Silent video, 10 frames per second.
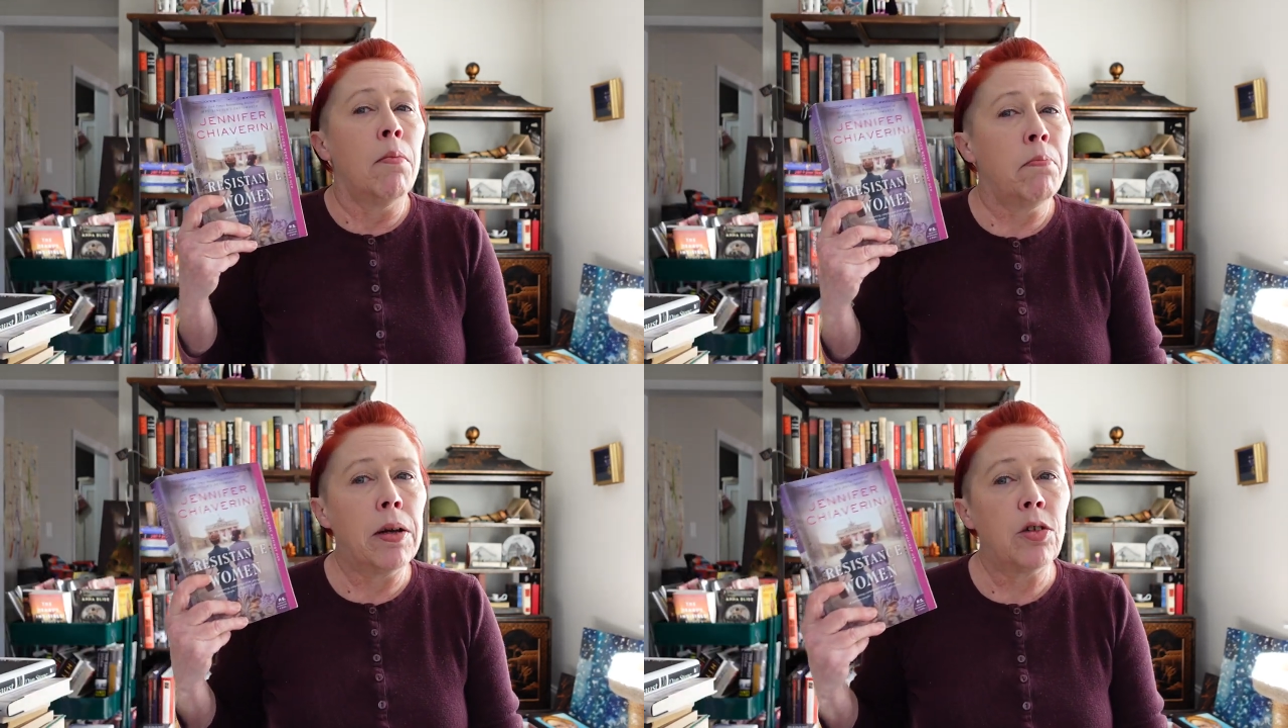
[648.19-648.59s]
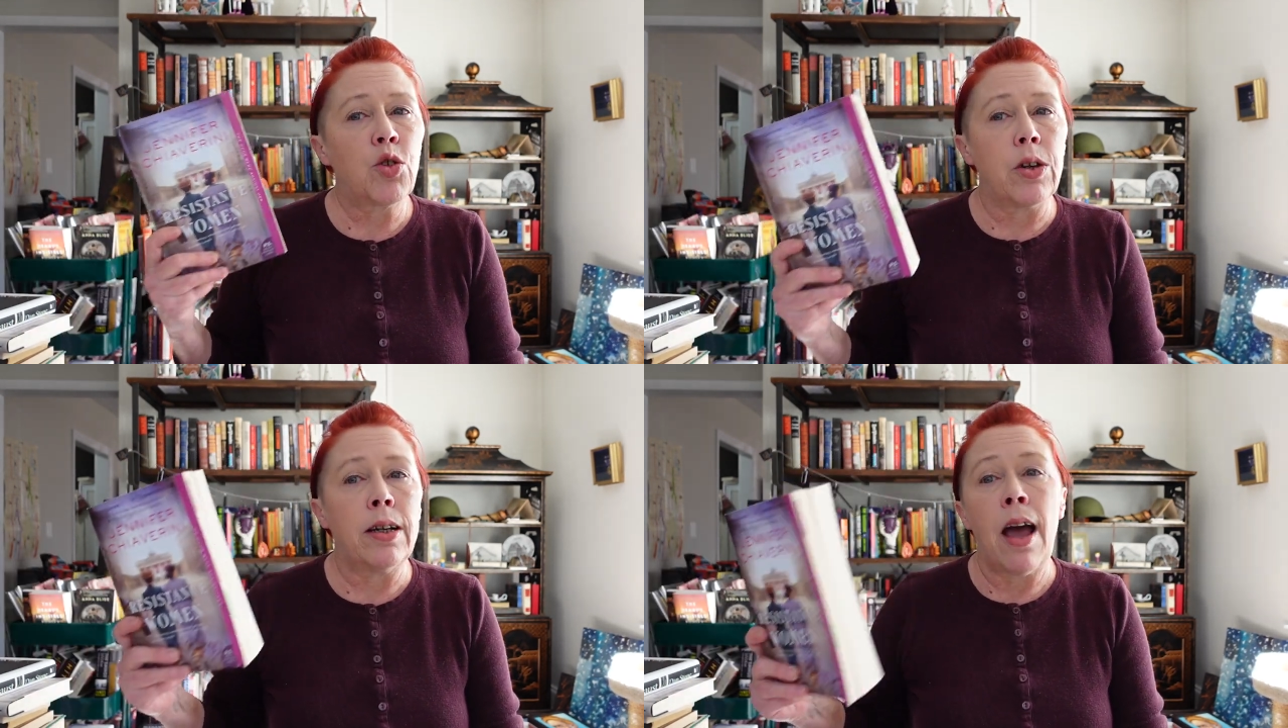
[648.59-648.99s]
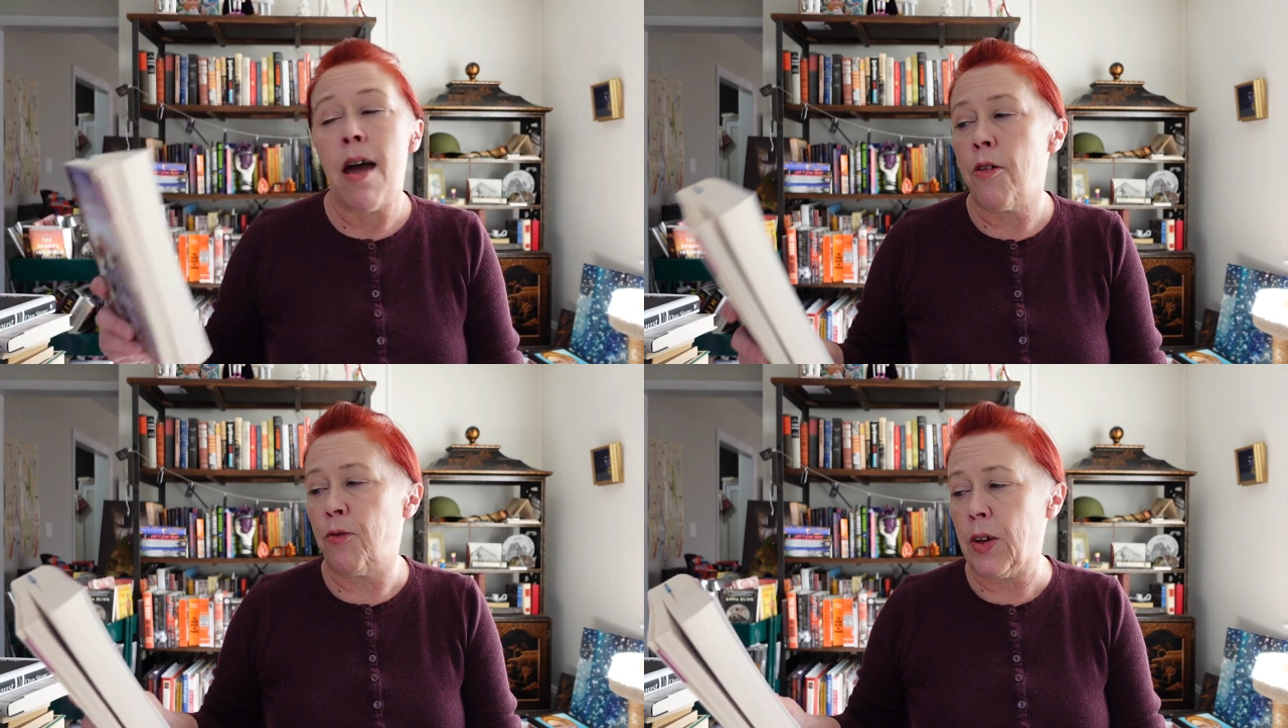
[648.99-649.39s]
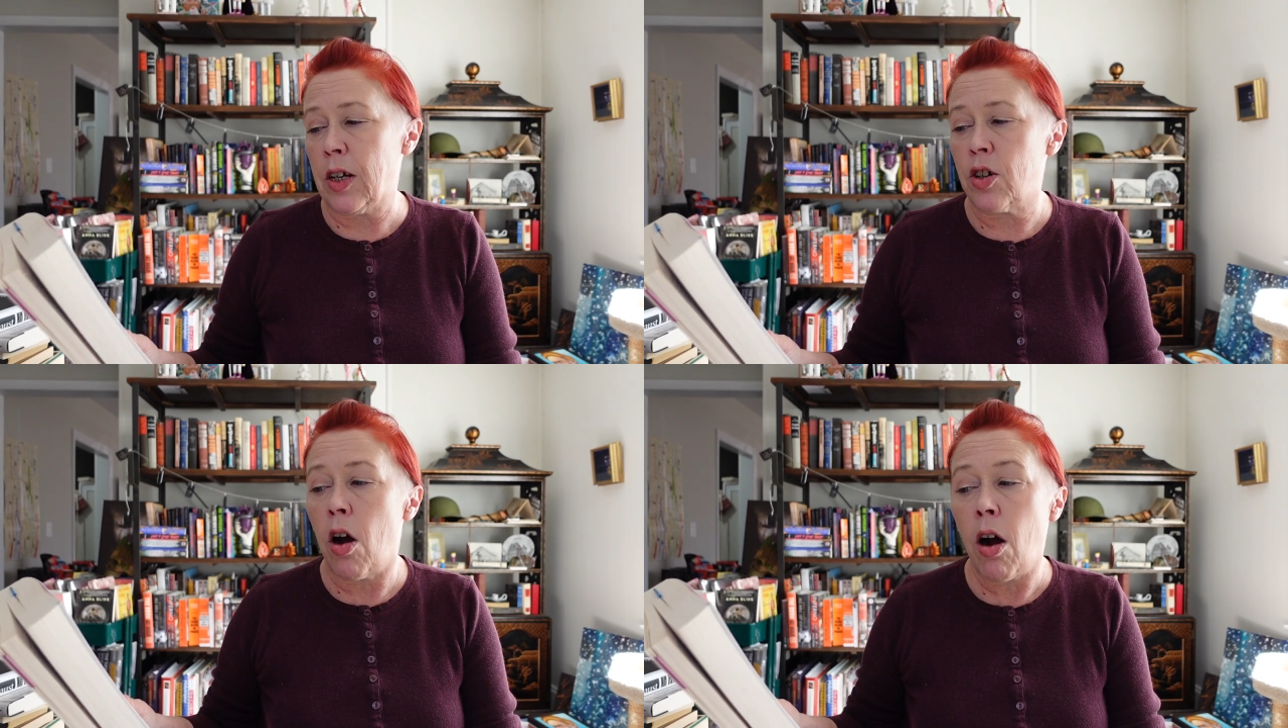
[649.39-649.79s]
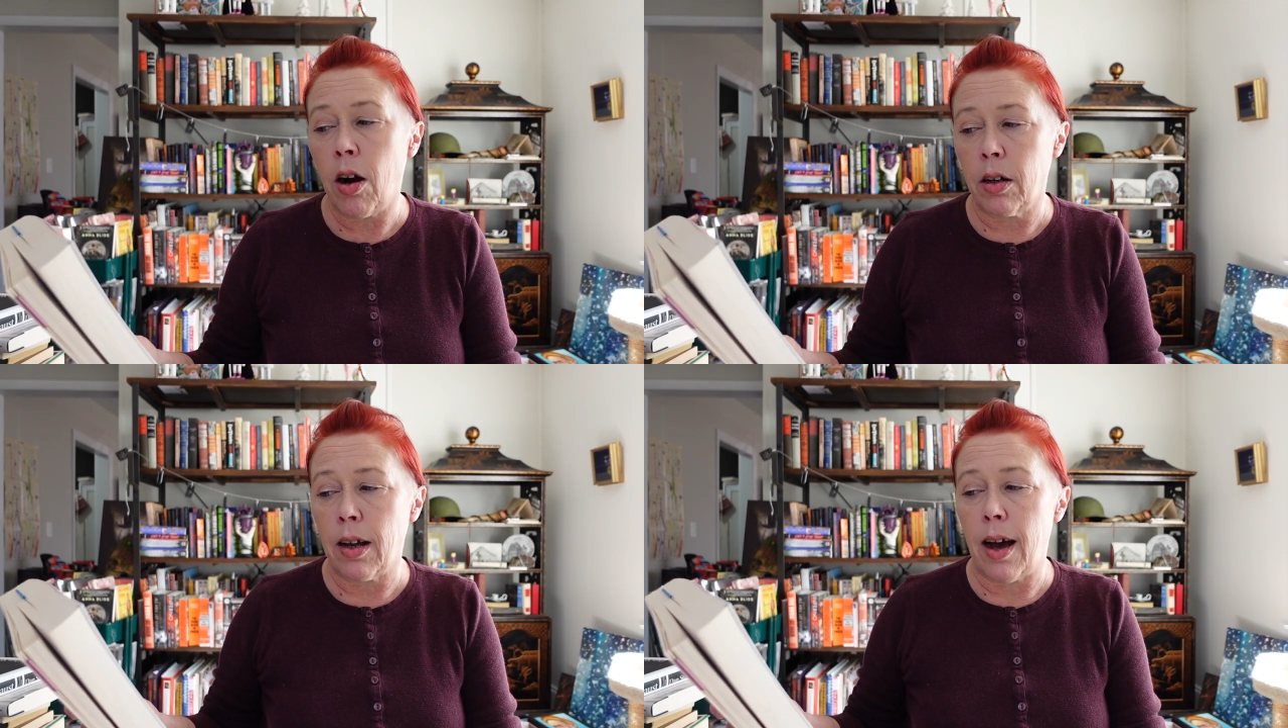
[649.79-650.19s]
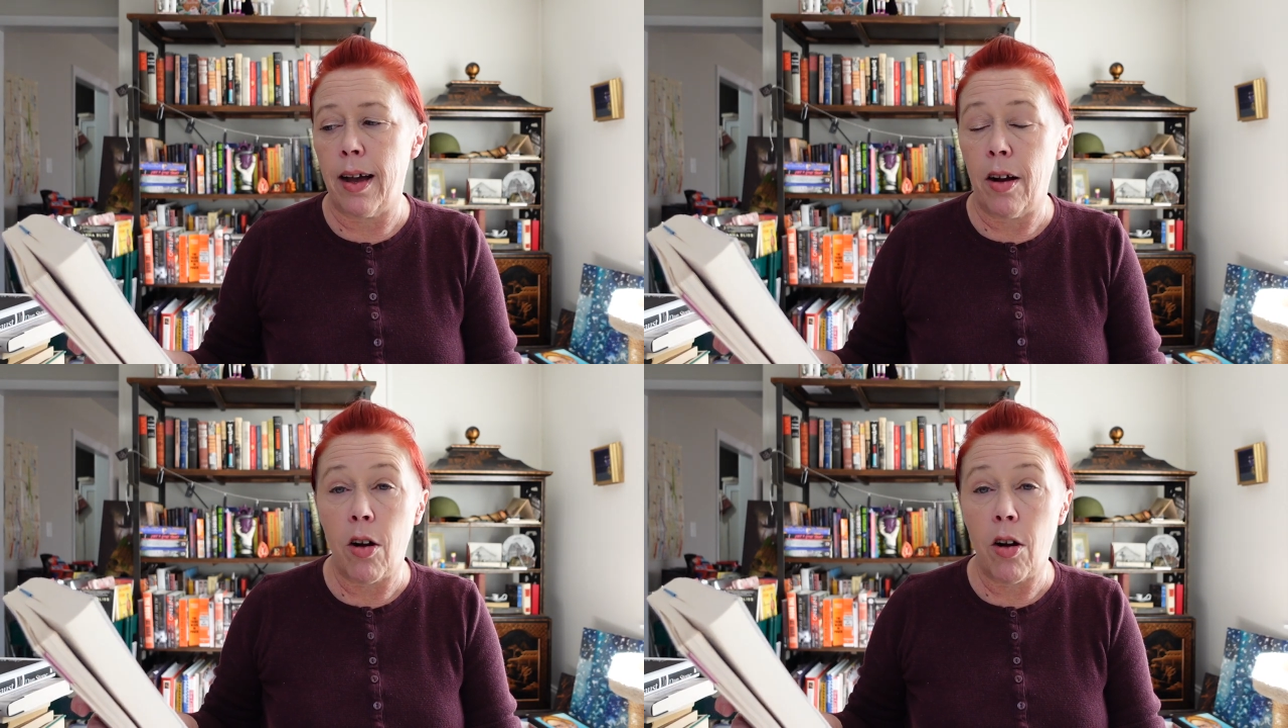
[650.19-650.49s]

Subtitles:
Mildred Fish Harnack.